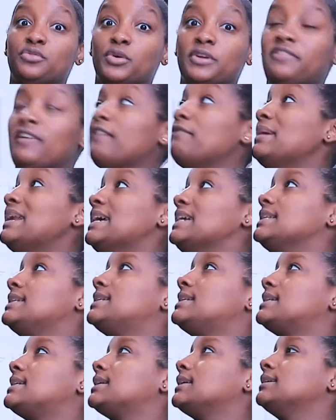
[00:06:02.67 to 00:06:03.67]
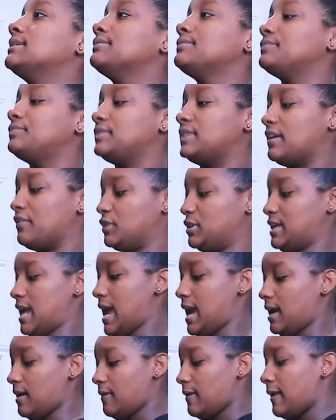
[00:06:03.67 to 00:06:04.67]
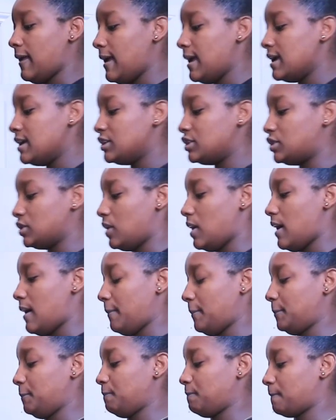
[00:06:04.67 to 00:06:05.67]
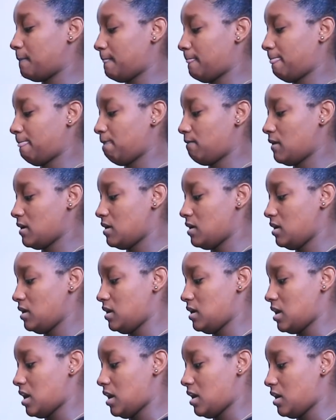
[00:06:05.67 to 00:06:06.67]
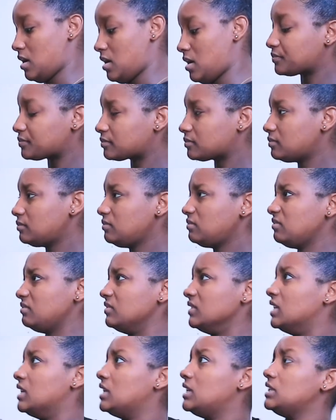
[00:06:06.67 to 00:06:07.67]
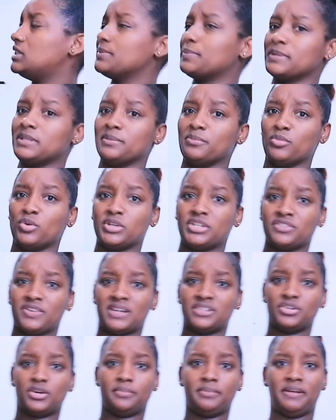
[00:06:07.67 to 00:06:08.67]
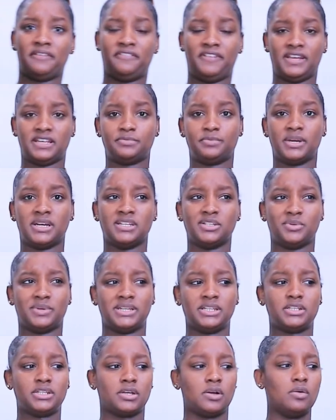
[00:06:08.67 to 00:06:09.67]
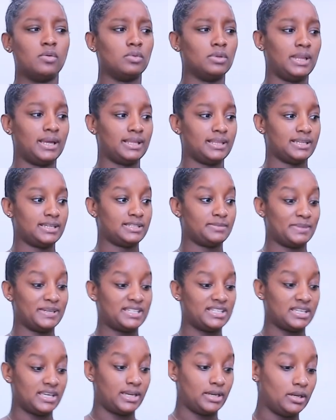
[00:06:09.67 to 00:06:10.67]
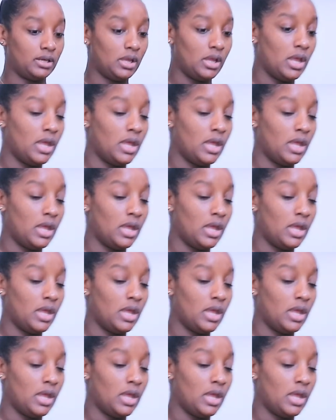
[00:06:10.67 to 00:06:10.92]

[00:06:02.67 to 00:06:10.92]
forty-five minutes, give or take. So, um, yeah. I need to put some moisturizer on my face because when it's cool like this, my skin